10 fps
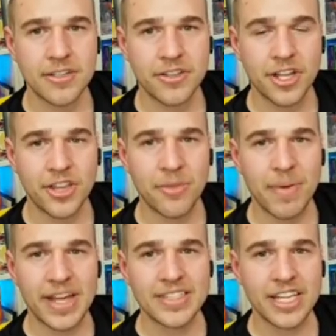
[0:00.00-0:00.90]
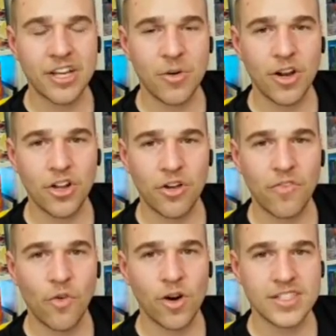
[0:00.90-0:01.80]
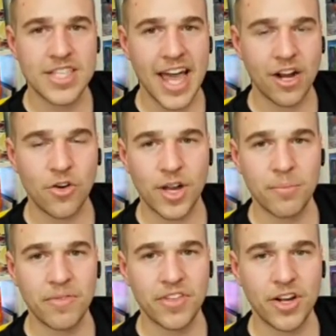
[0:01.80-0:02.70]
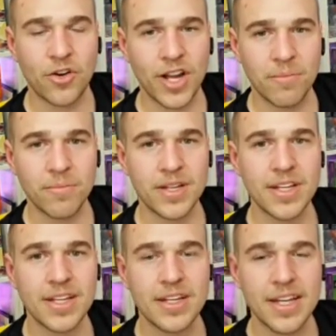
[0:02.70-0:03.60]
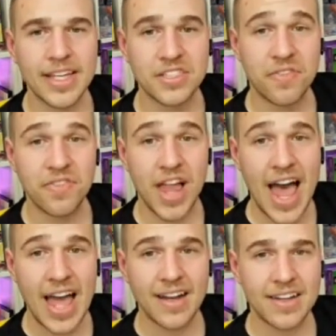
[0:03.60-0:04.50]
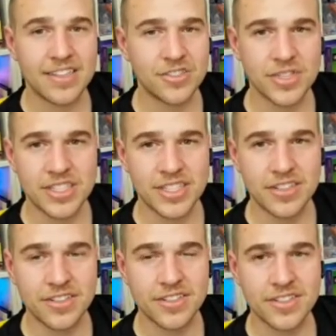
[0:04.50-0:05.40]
The biggest thing you want to look for is that crimp. If the crimp is flat, it's resealed.